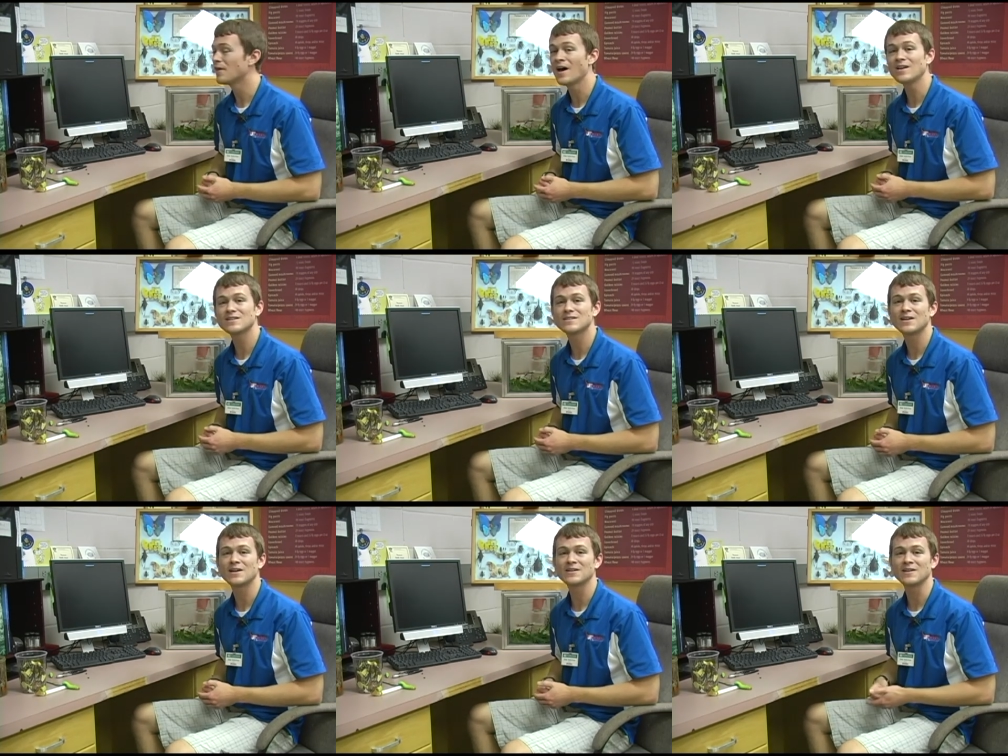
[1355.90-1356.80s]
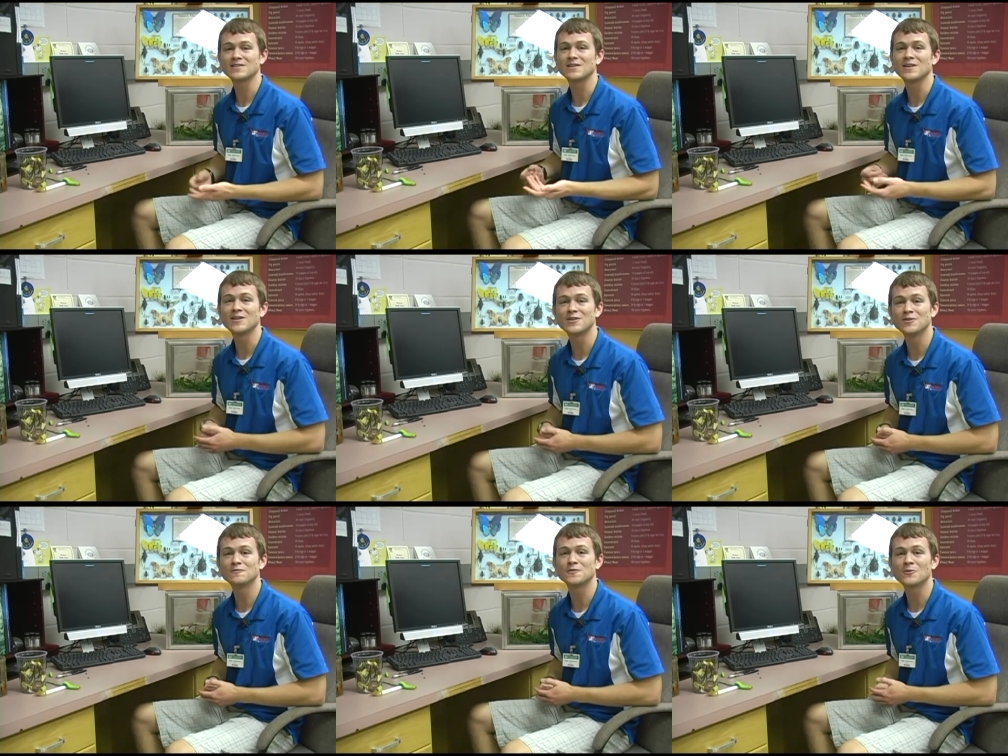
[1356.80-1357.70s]
that, I'd like to thank
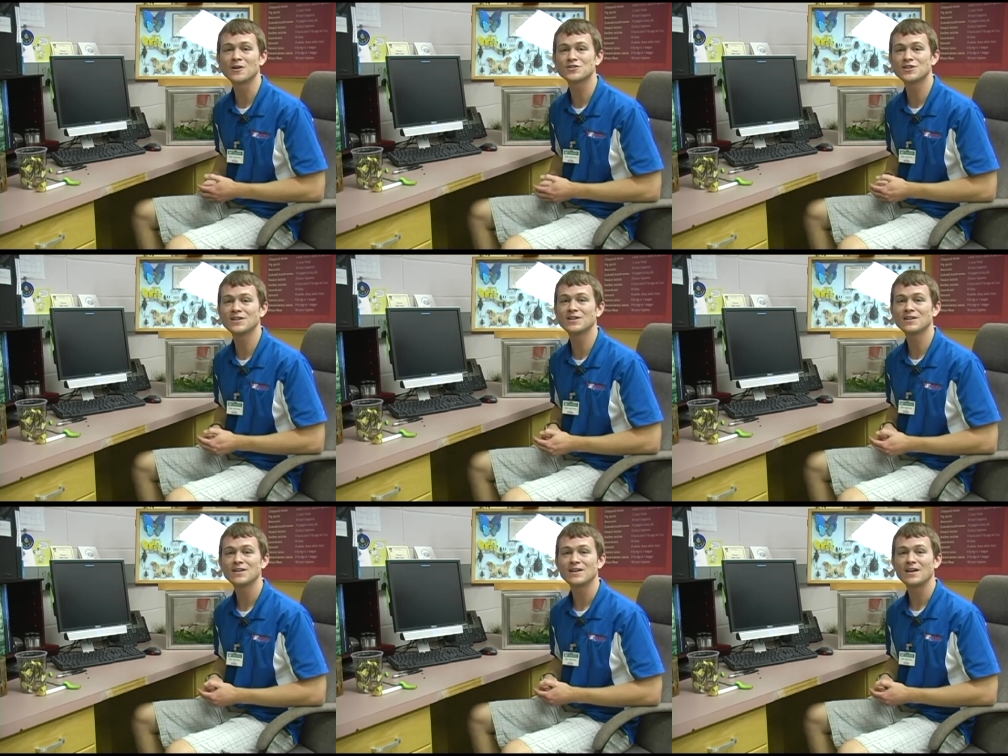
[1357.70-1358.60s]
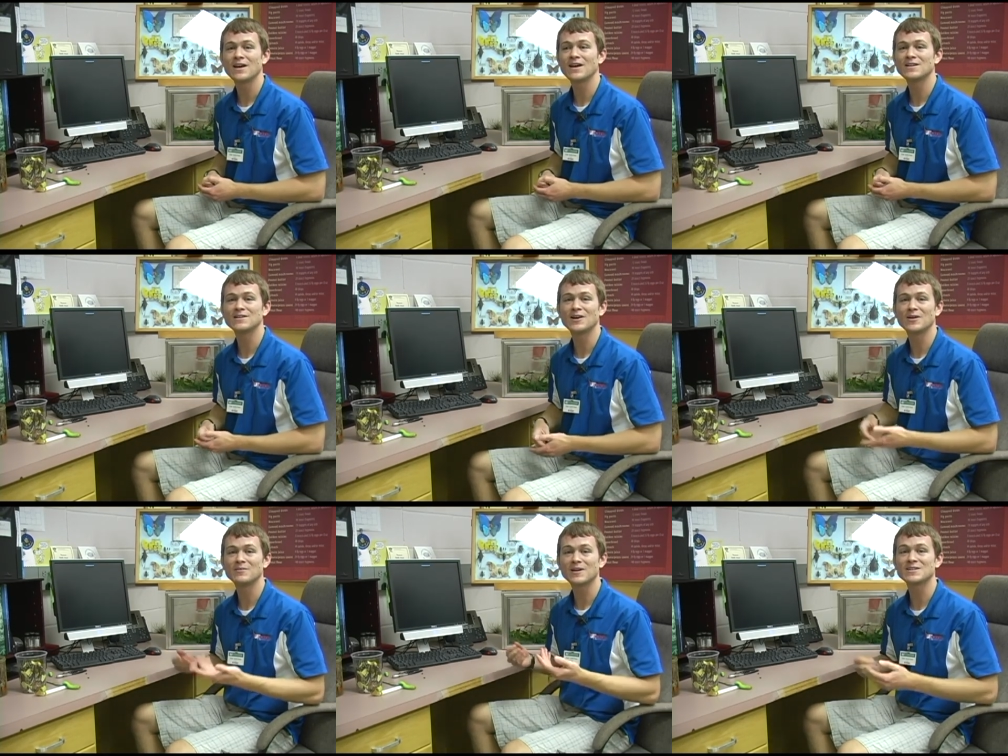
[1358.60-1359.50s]
you for watching and
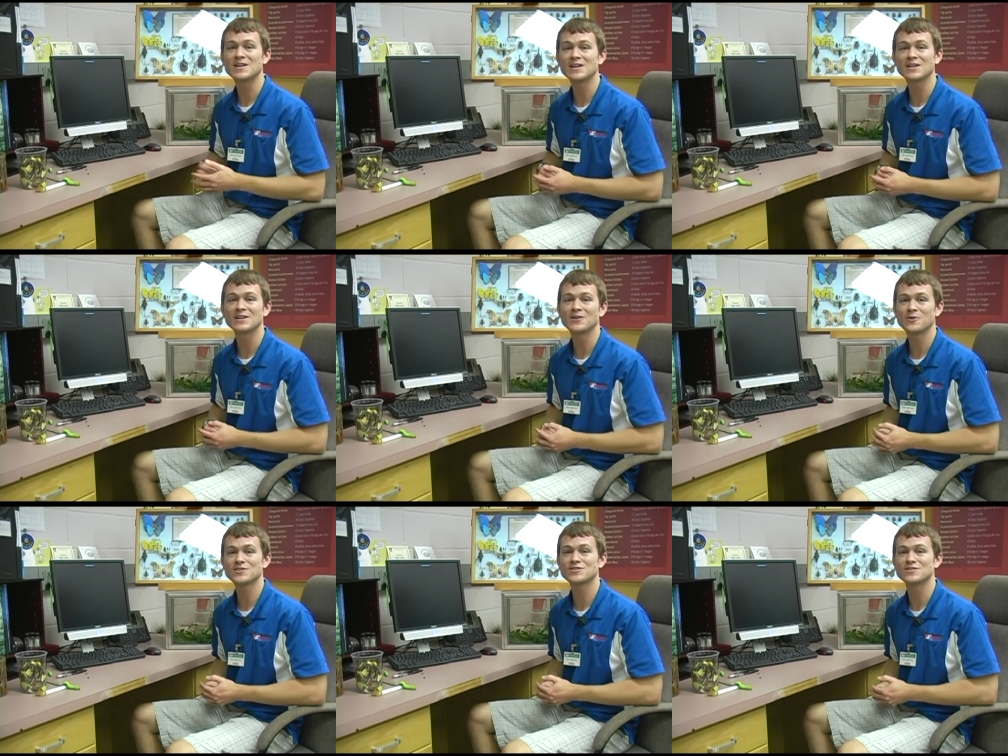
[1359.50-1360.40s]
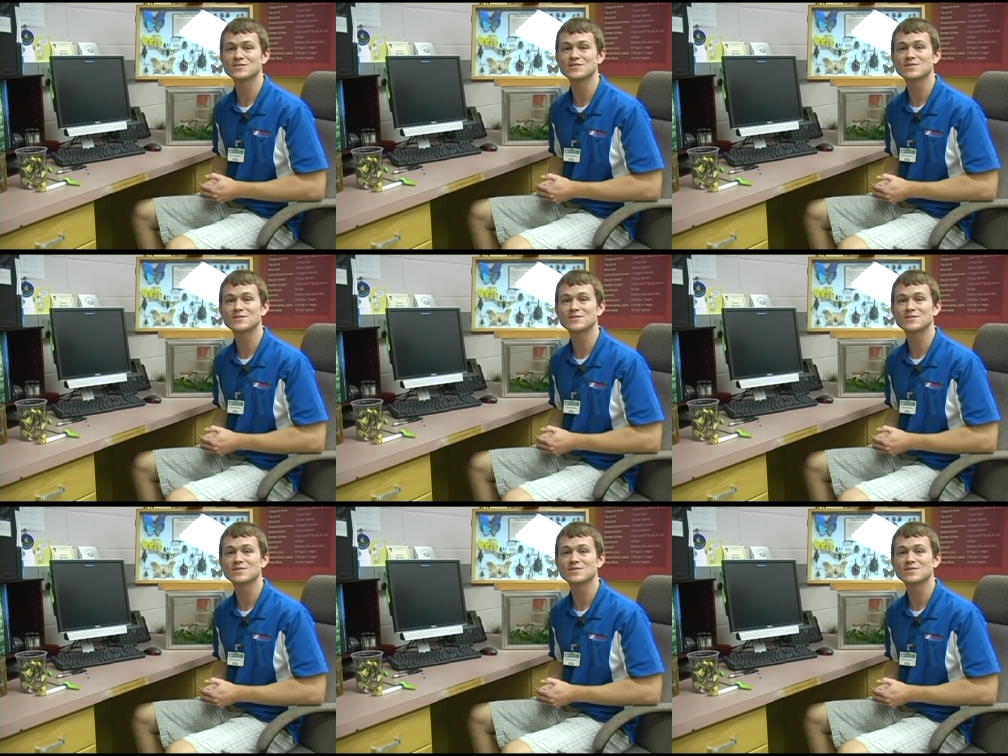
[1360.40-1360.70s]
take any questions.